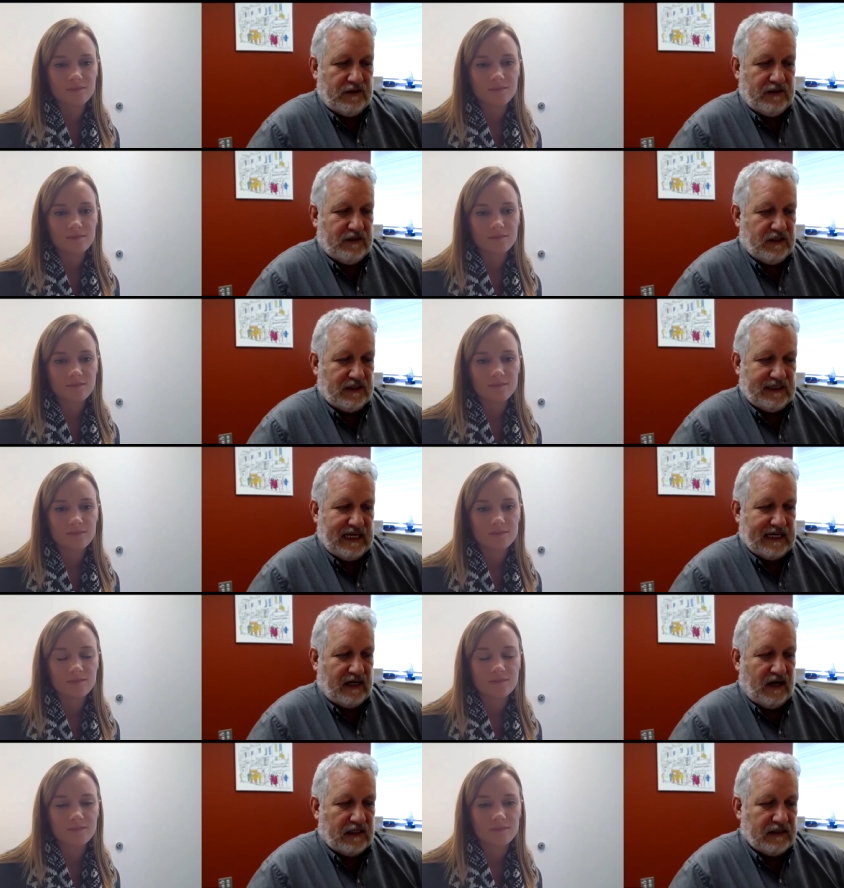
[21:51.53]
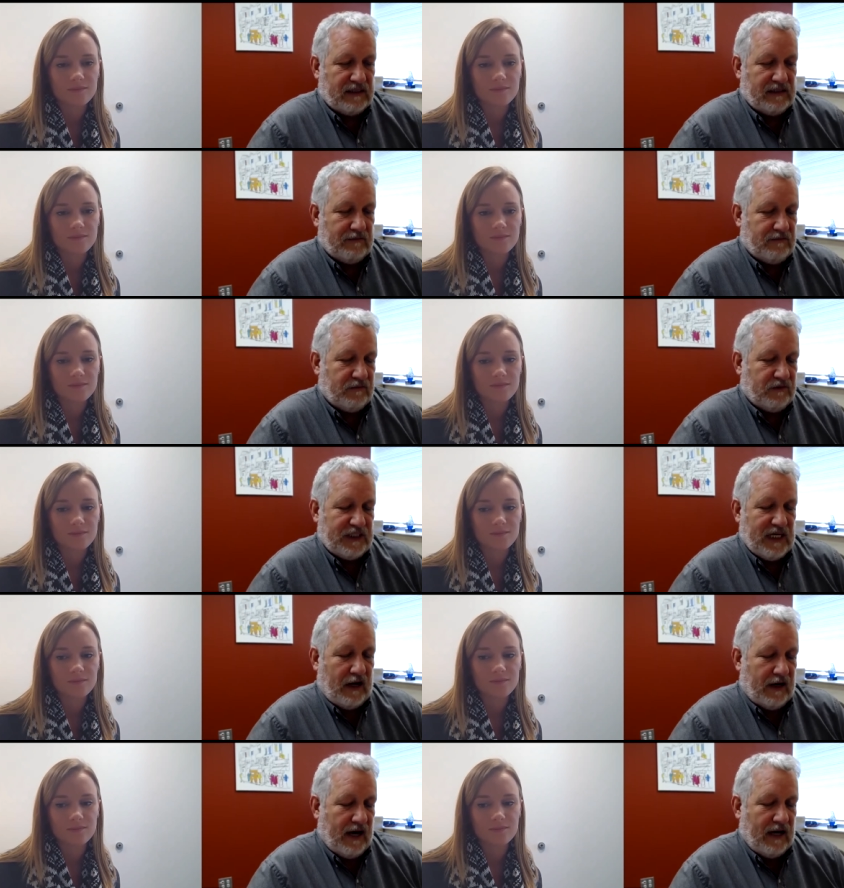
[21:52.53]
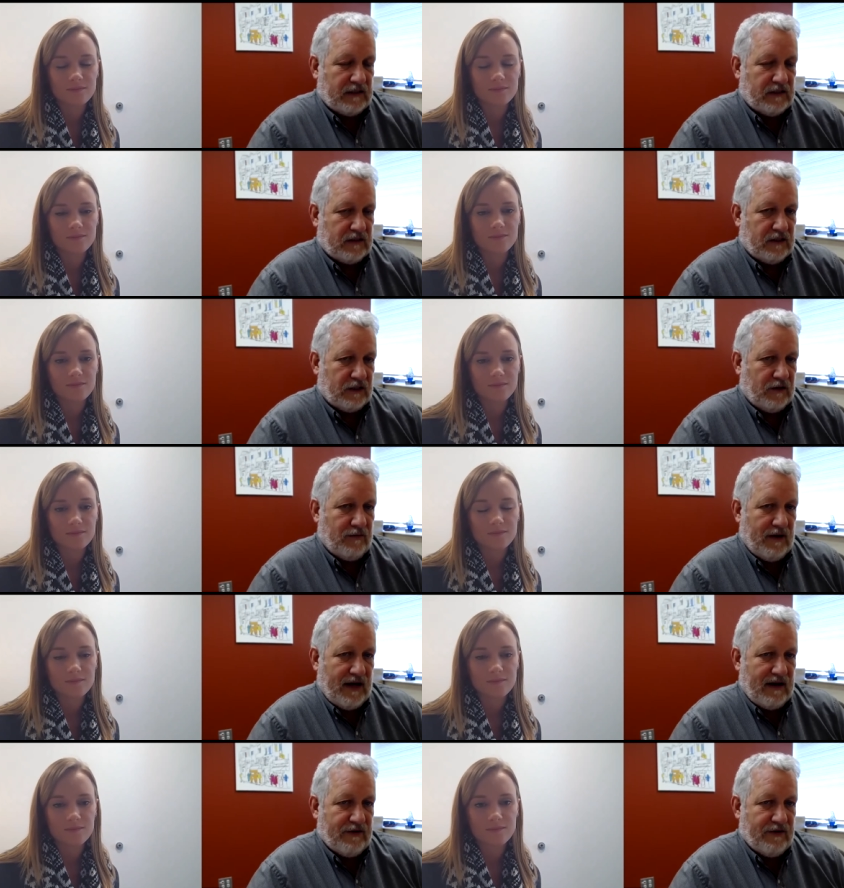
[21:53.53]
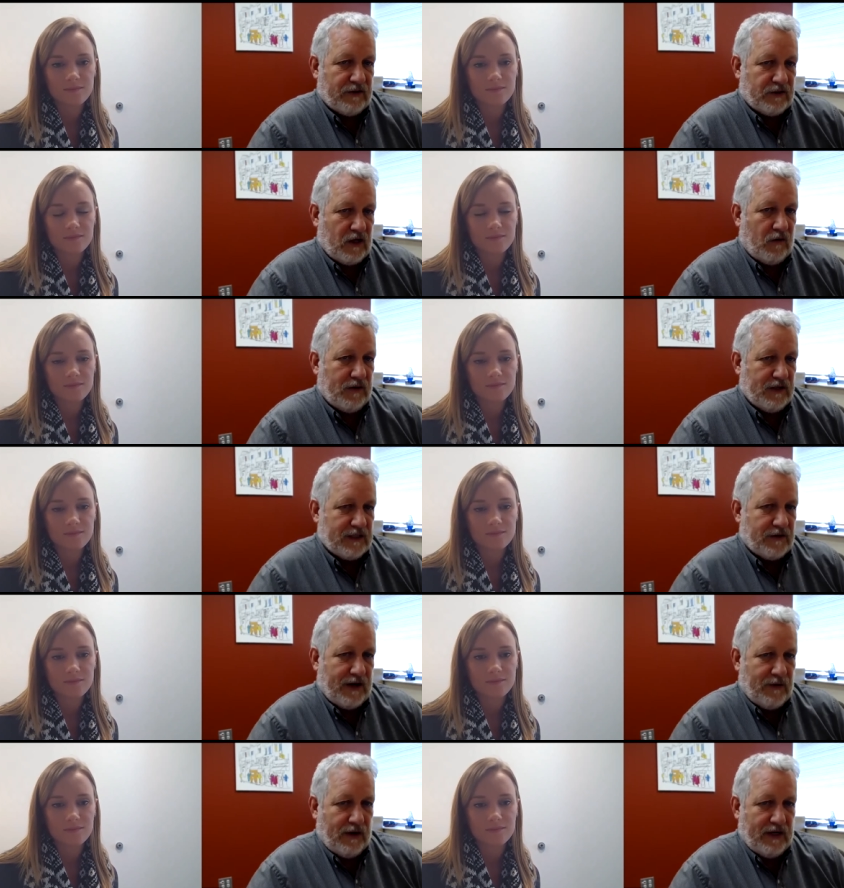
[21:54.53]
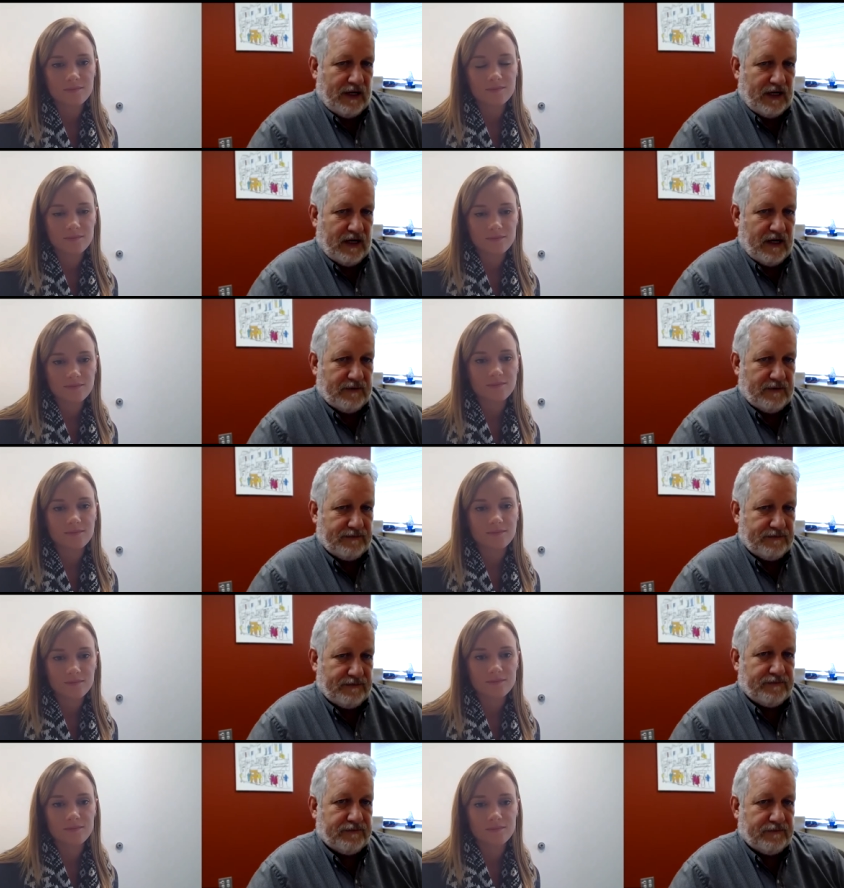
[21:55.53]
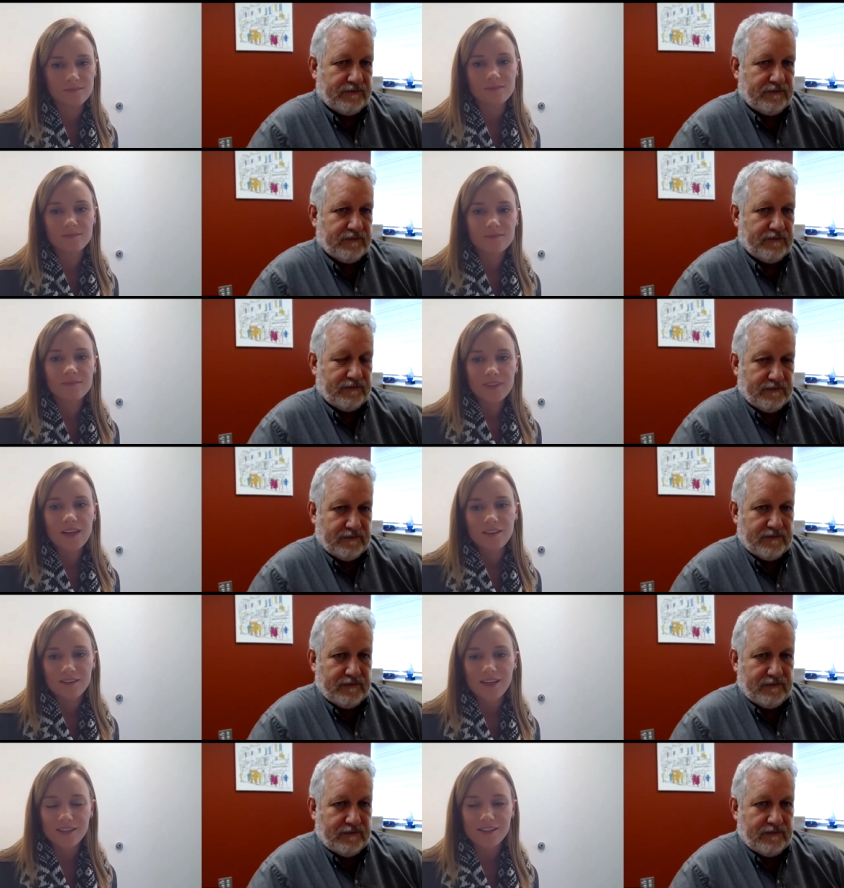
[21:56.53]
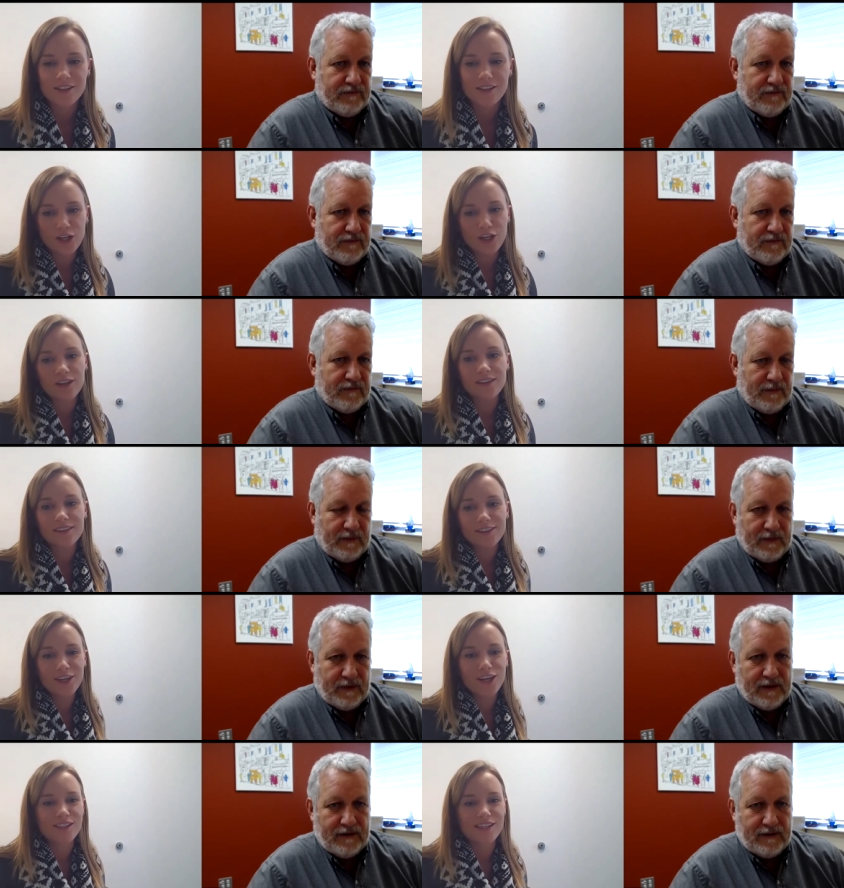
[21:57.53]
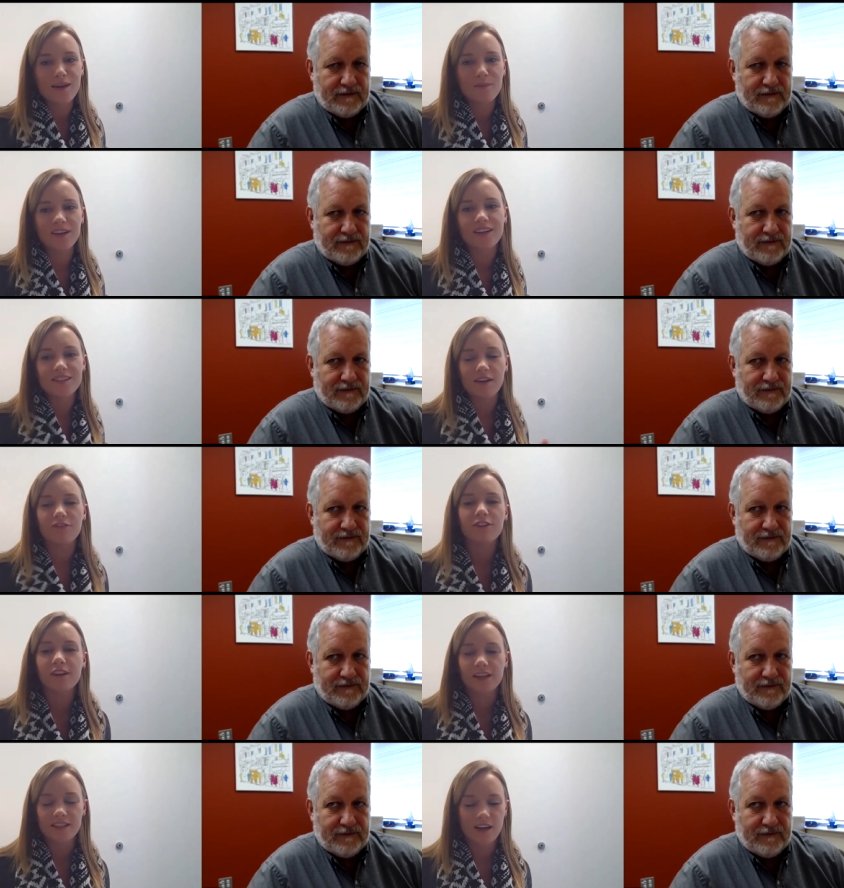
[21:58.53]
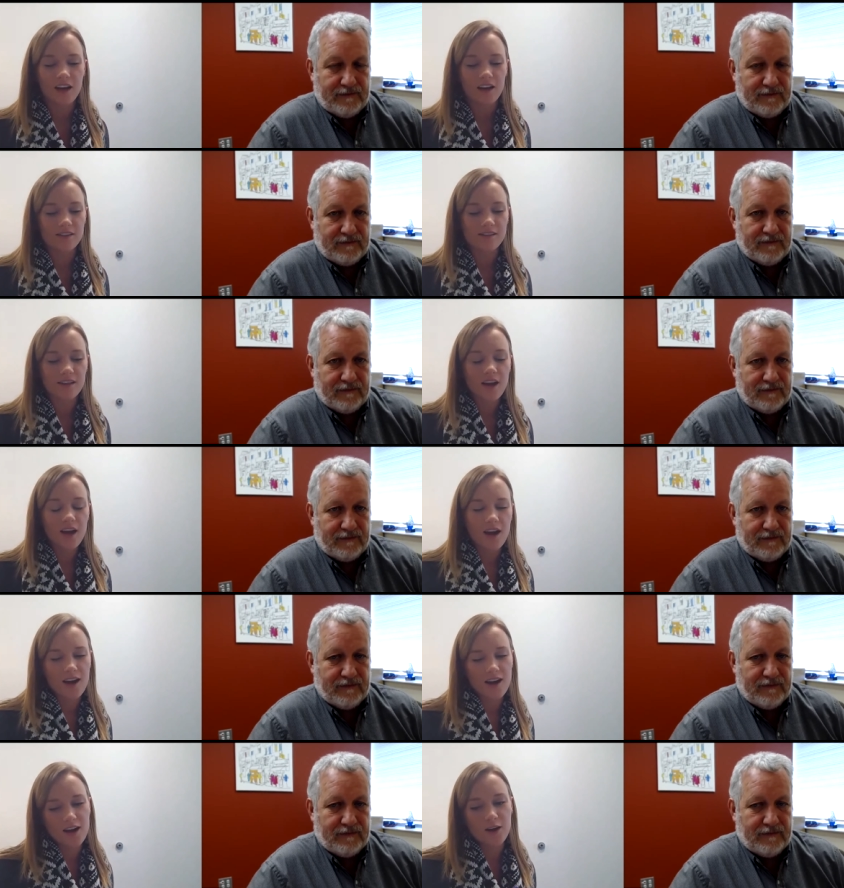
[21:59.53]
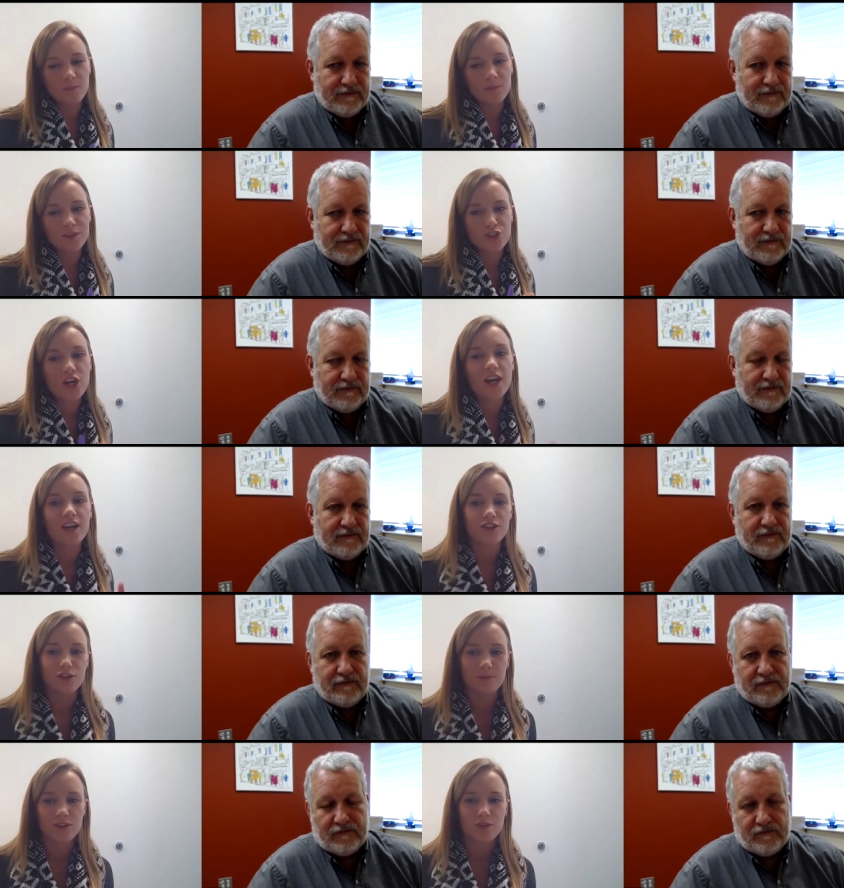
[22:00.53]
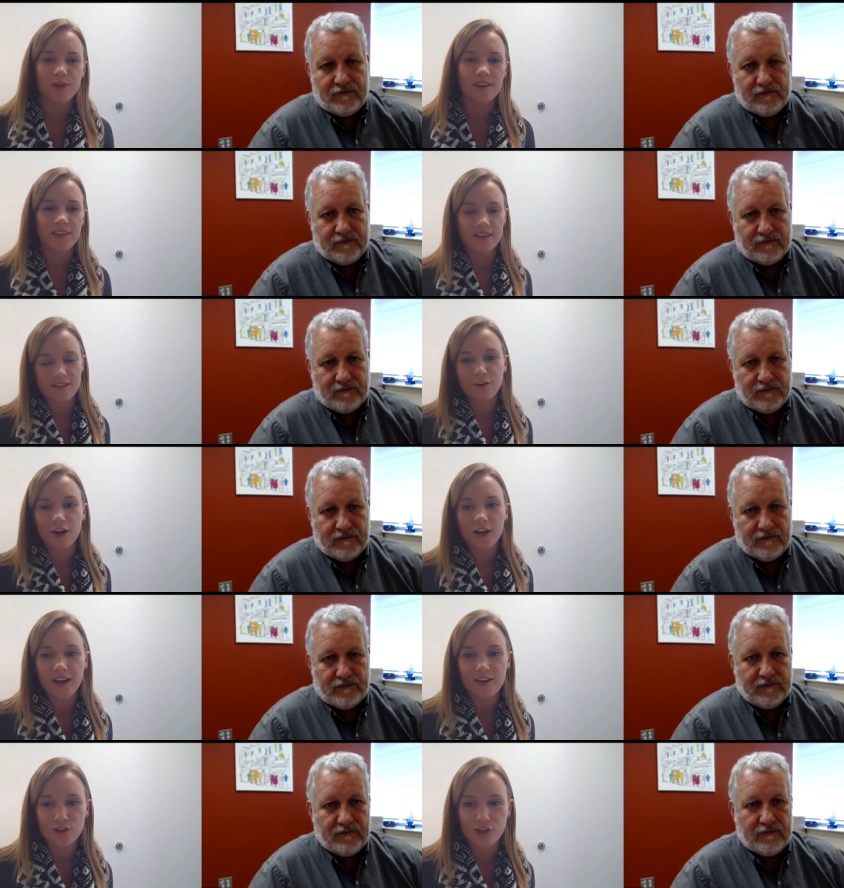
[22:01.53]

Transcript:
Speaker 1: just that constant shout outs to the good behavior is always a great way to go.
Speaker 2: That's a good, good tip. And it definitely does um, change in between the different age